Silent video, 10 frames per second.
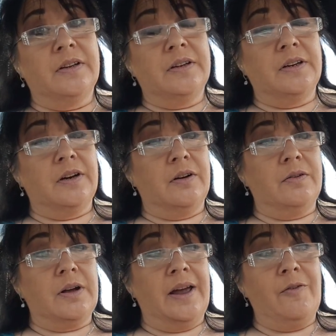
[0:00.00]
You
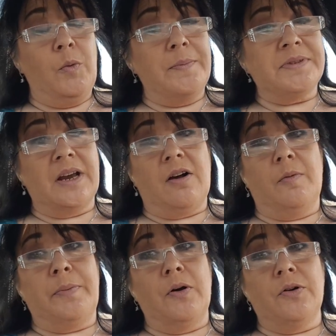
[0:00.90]
know, I have a website
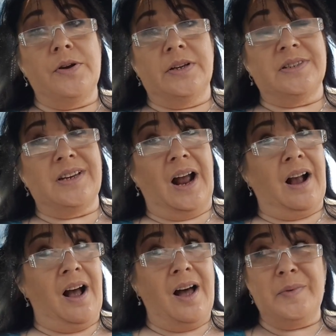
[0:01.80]
called
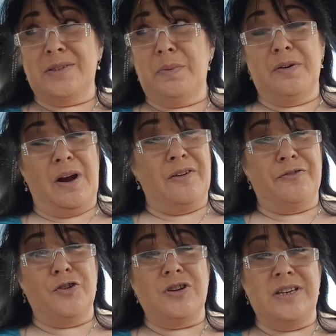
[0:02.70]
pogonuts.com. It's been around
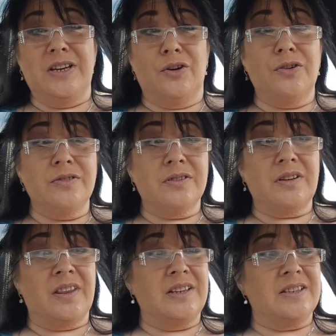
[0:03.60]
for years,
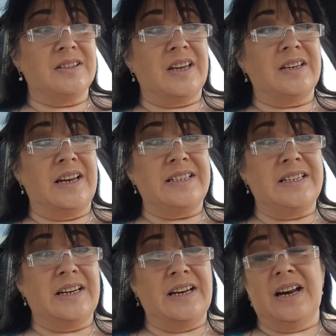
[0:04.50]
I think since like
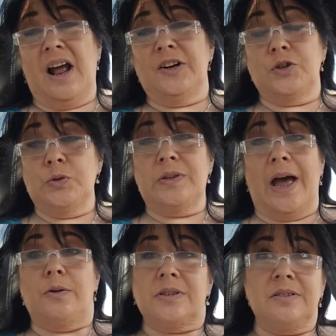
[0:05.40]
1999 or
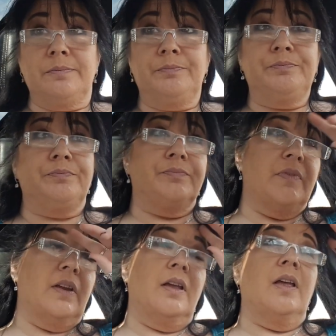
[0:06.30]
2000.
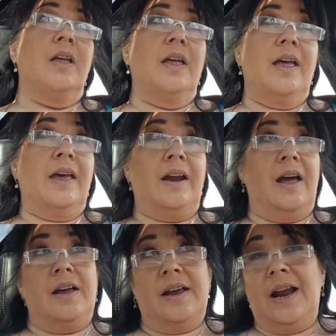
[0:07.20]
And
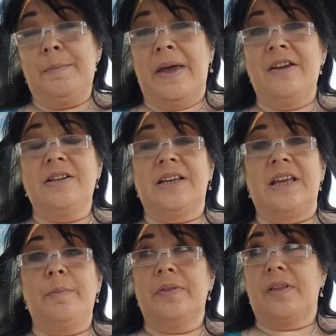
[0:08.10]
I paid to
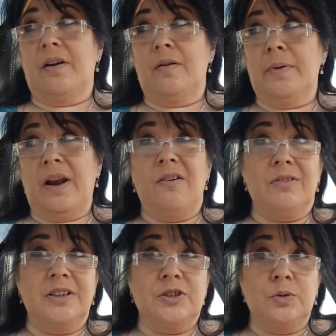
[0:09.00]
keep it there, but I don't
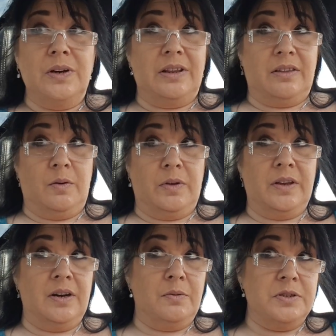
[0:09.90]
really do anything with
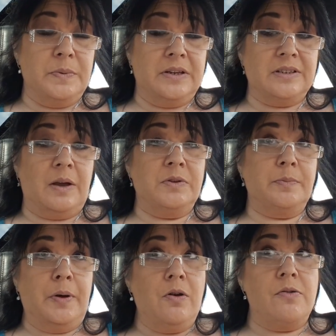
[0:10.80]
it. And it was because I was
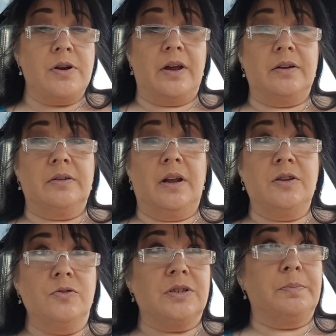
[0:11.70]
a pogo nut. I
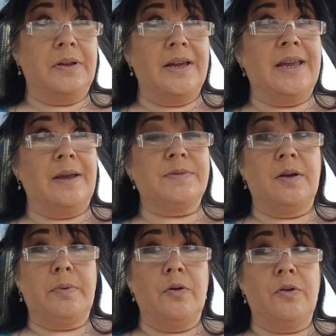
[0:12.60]
used to play games
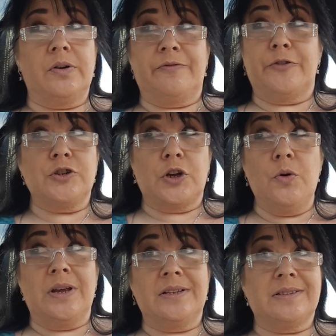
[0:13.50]
on Pogo for
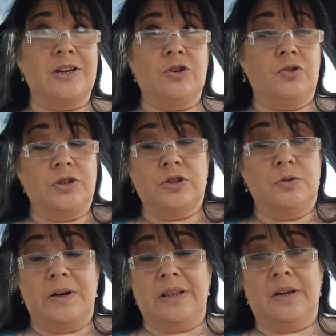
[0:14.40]
tokens that you couldn't
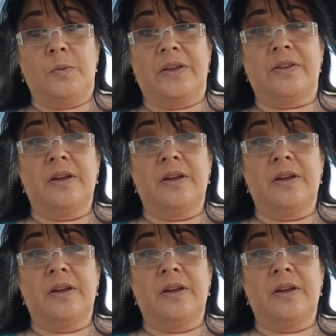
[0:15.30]
do anything with.